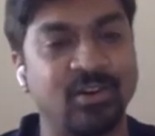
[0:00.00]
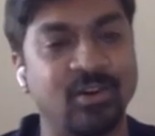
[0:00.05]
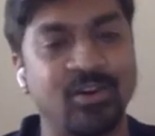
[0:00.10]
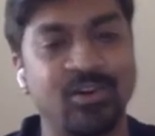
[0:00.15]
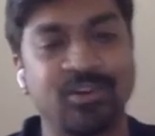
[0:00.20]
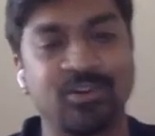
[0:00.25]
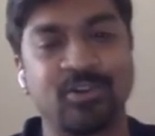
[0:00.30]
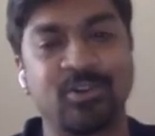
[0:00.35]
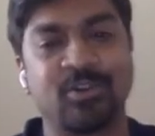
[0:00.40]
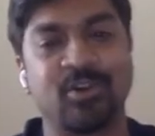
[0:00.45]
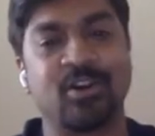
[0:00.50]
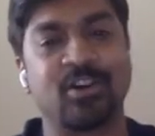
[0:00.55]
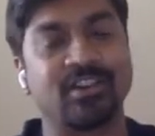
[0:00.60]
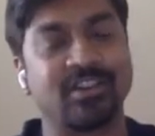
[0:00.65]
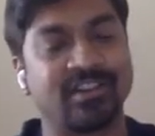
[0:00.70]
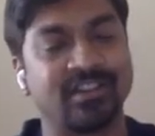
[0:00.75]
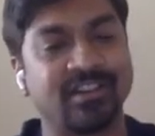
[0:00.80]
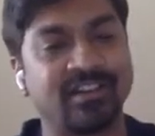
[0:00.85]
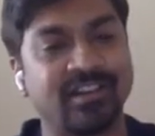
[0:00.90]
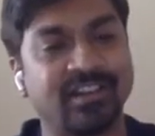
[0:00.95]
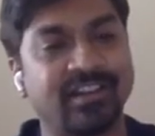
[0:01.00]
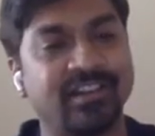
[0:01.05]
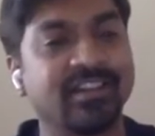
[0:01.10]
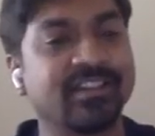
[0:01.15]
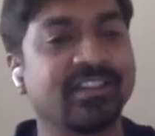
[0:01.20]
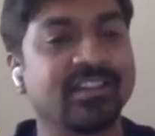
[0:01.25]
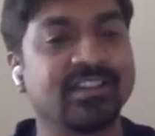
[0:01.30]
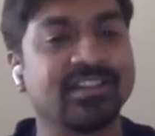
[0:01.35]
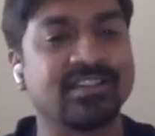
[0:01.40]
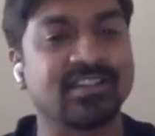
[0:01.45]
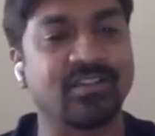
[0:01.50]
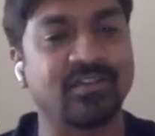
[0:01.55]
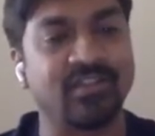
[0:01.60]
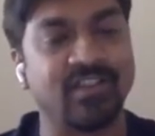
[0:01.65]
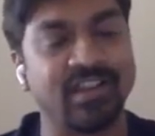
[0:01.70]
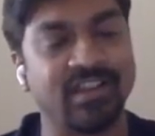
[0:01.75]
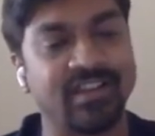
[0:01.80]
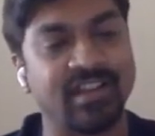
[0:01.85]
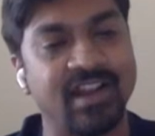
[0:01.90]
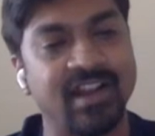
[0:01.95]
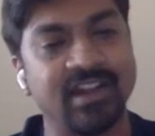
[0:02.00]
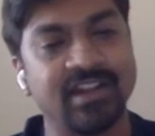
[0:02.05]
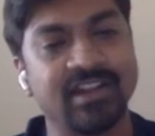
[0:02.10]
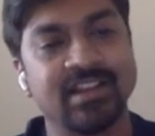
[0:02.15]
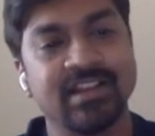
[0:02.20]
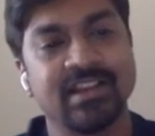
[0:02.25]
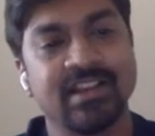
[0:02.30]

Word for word: or your Docker containers and stuff like that.